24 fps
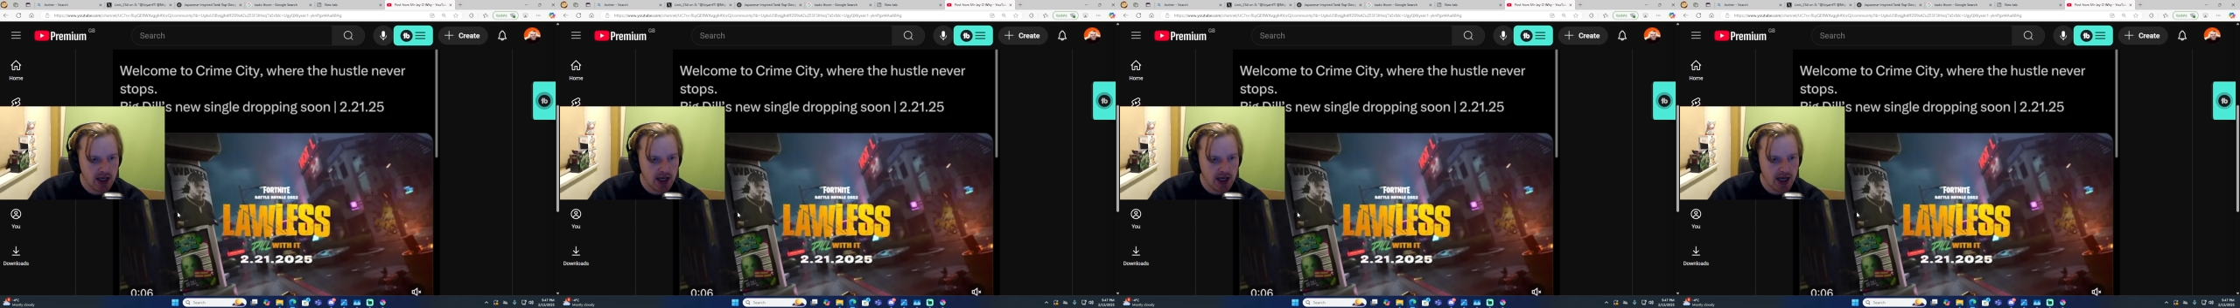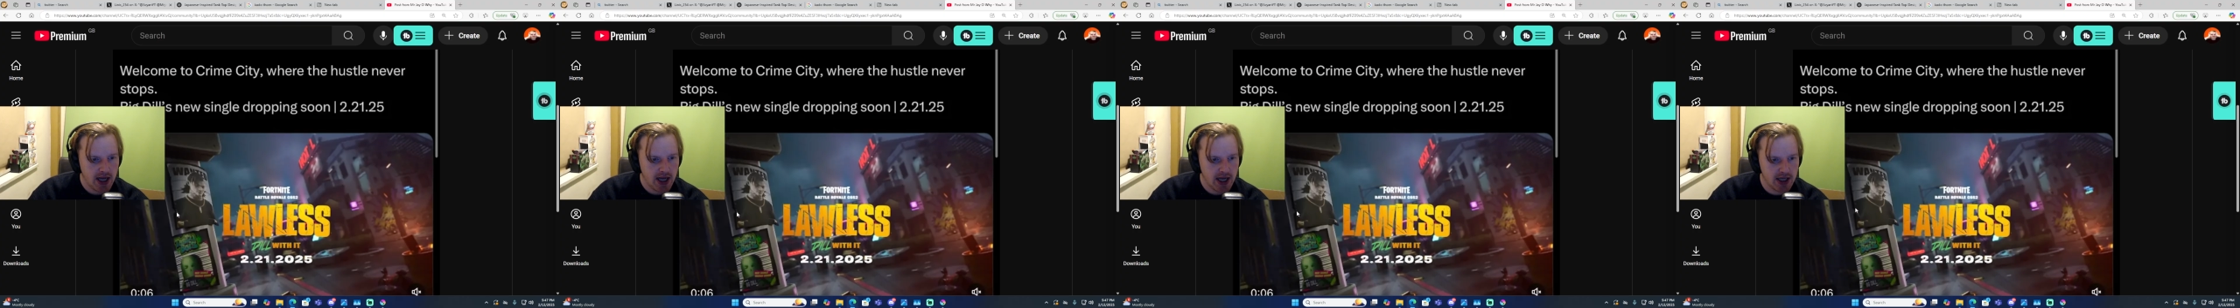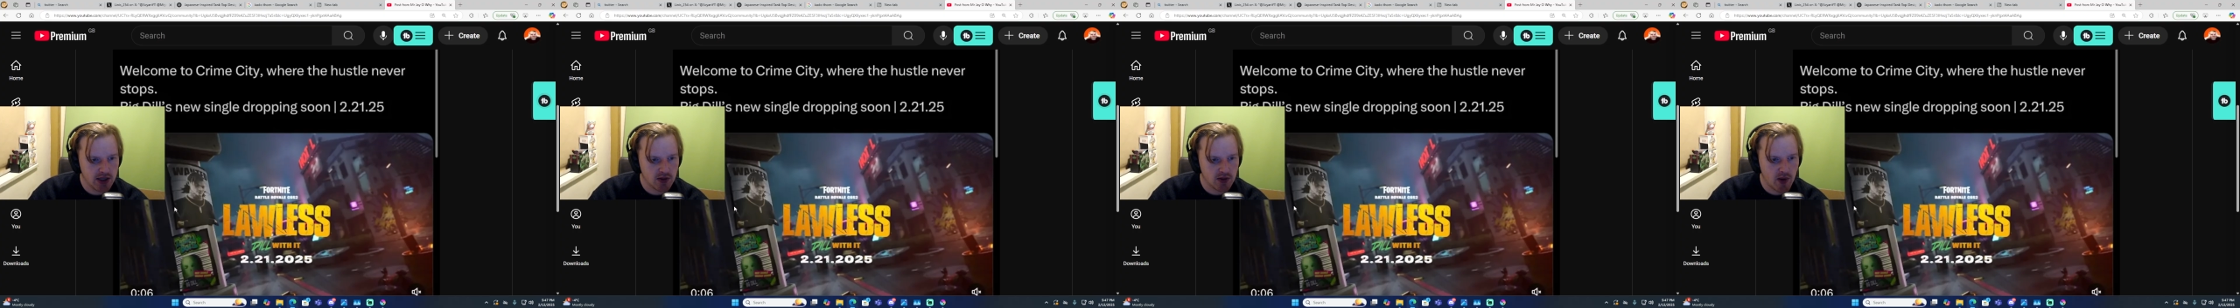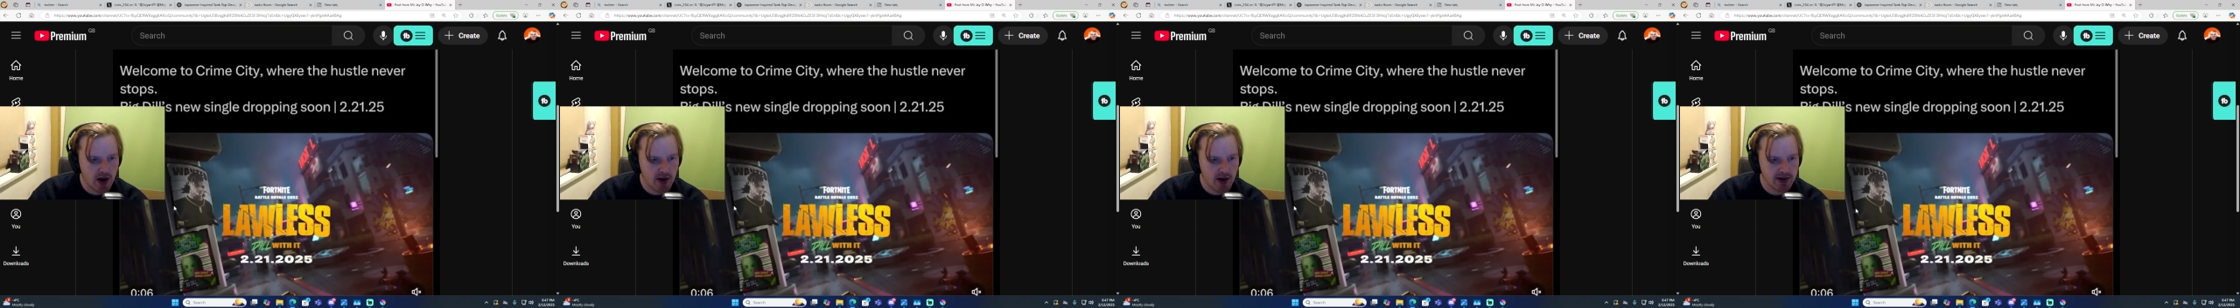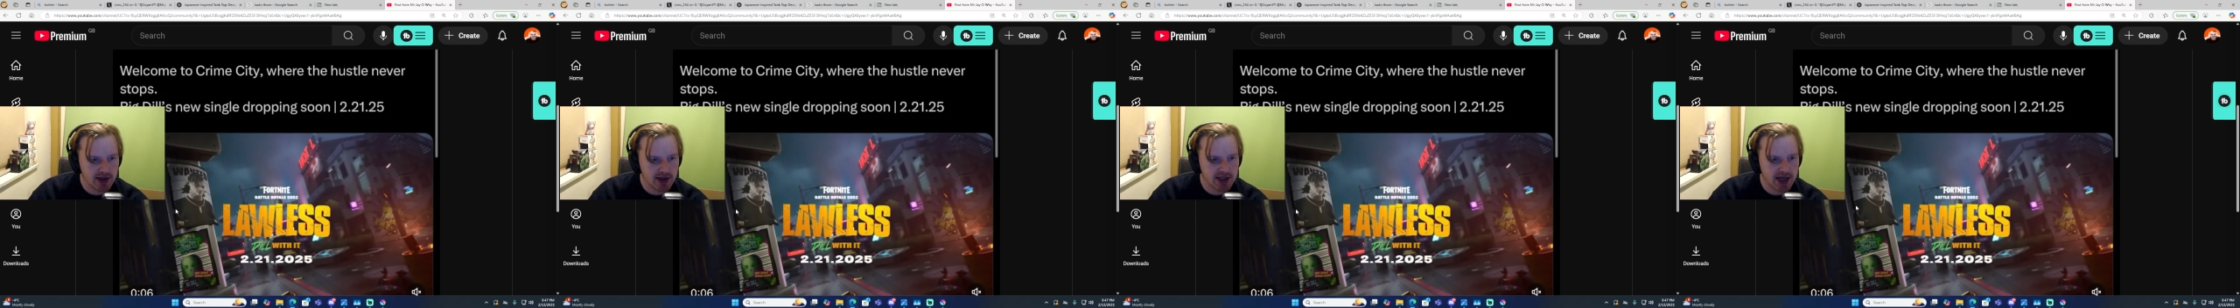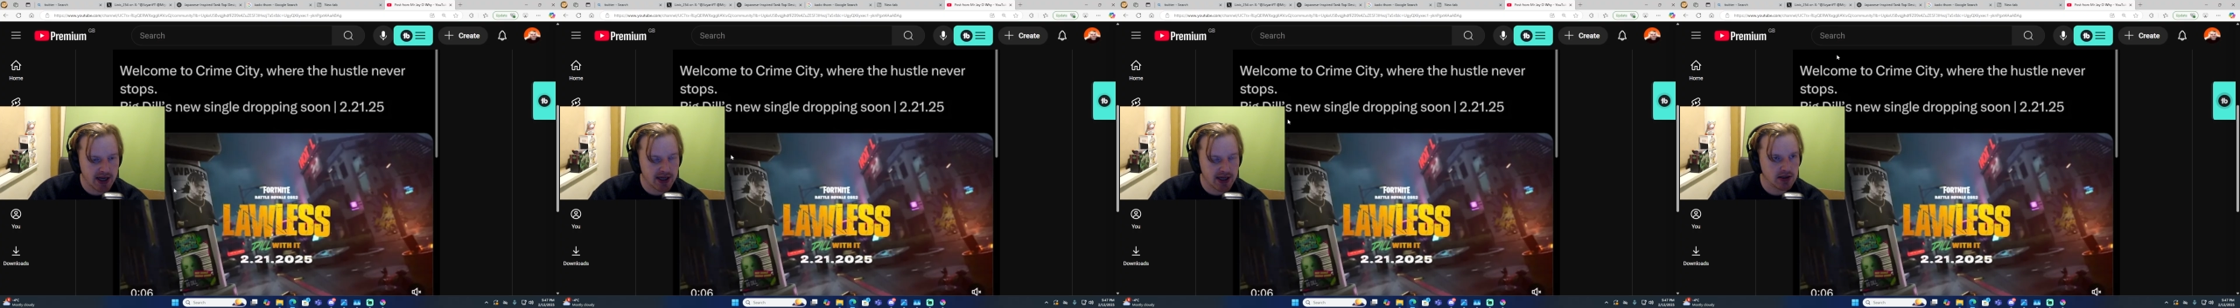he is wearing a
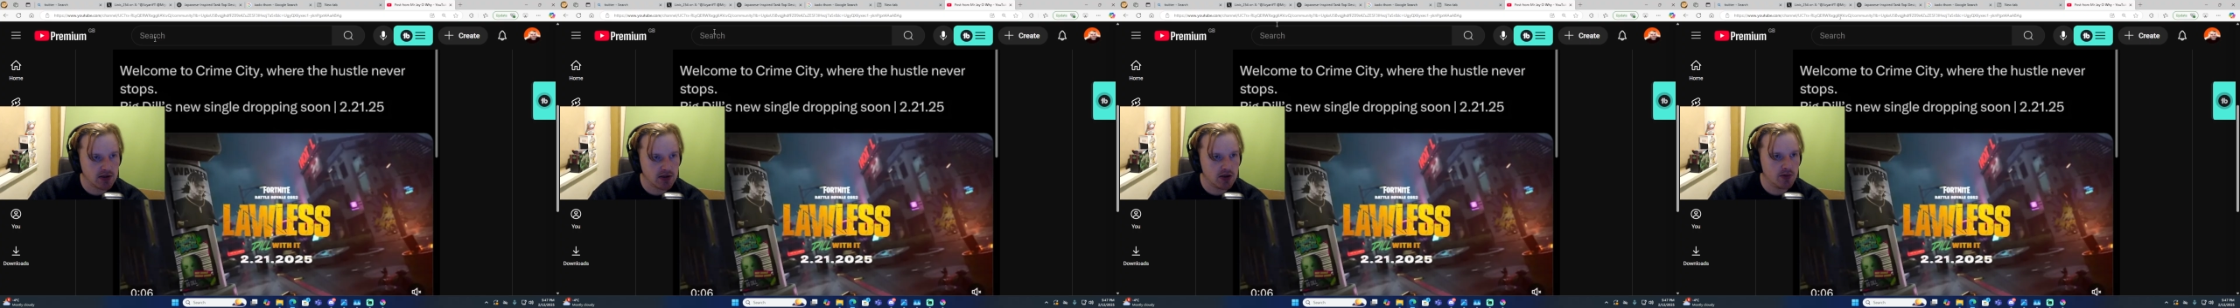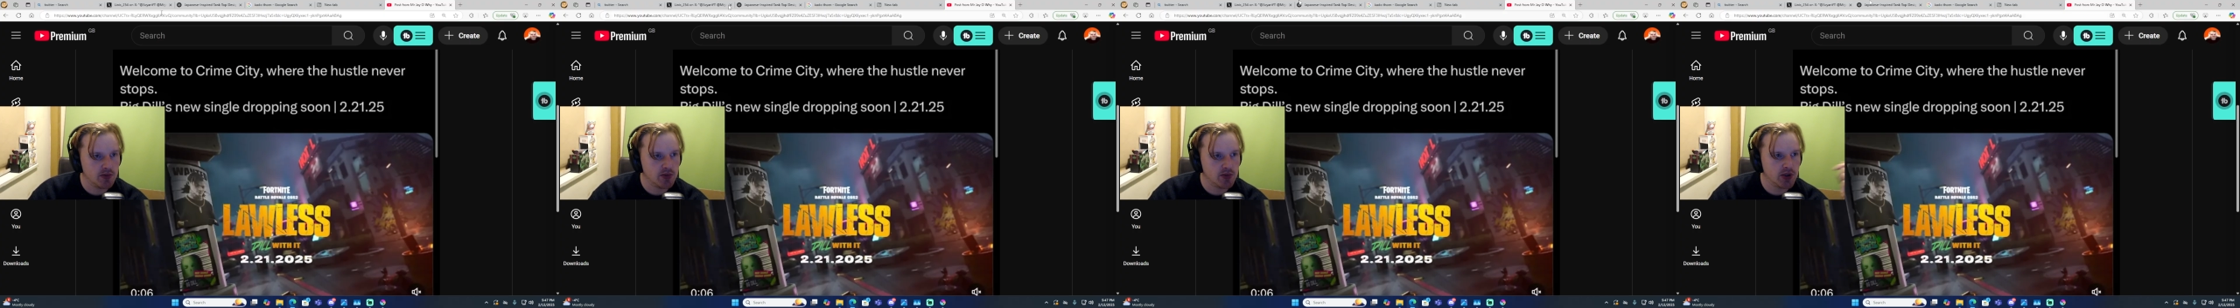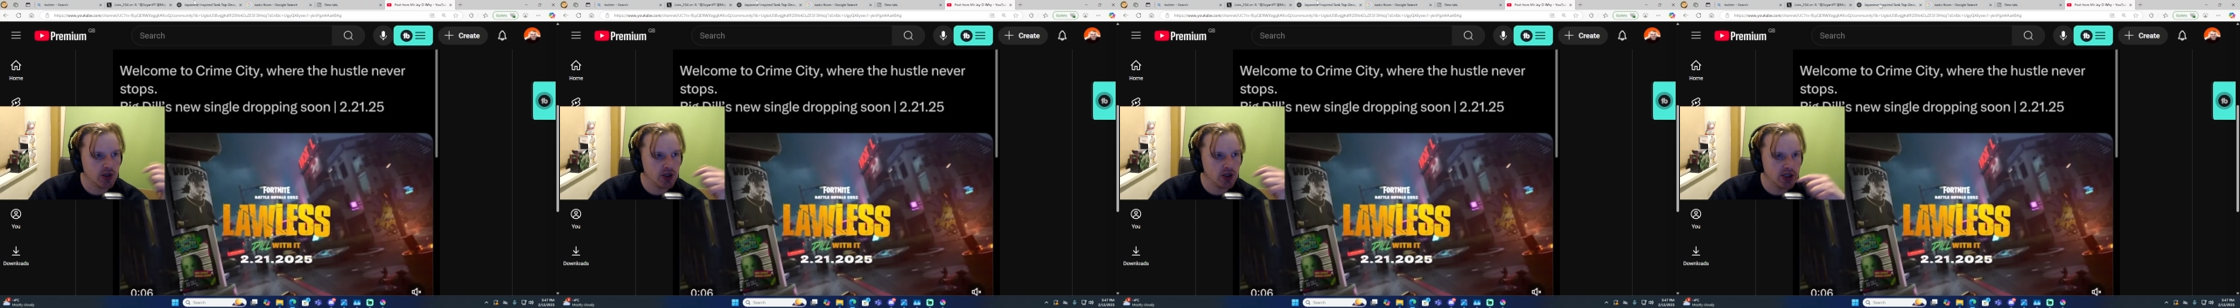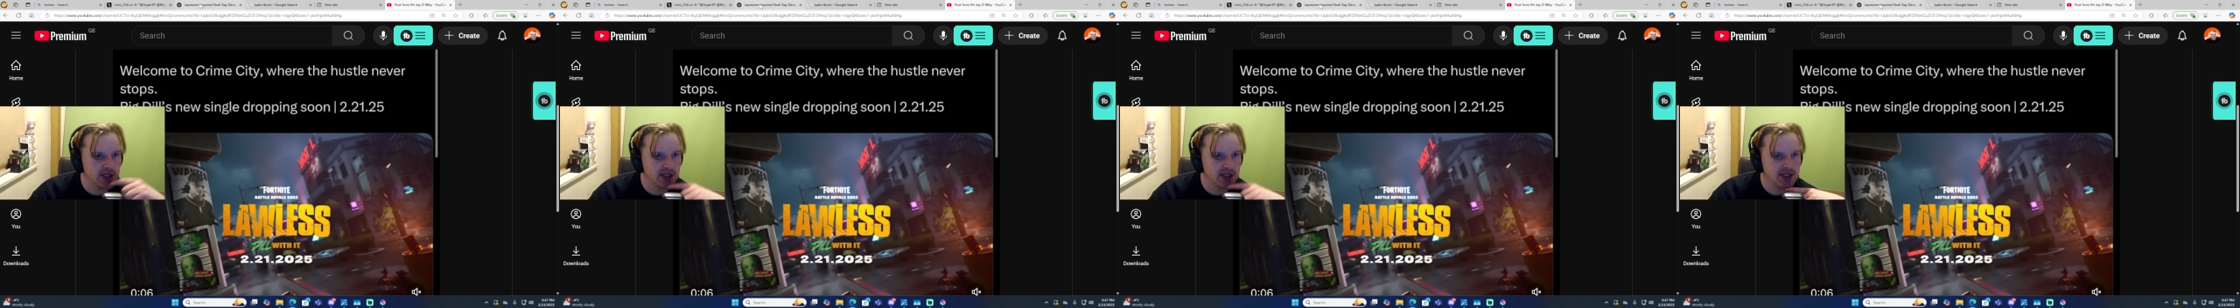tank top because you can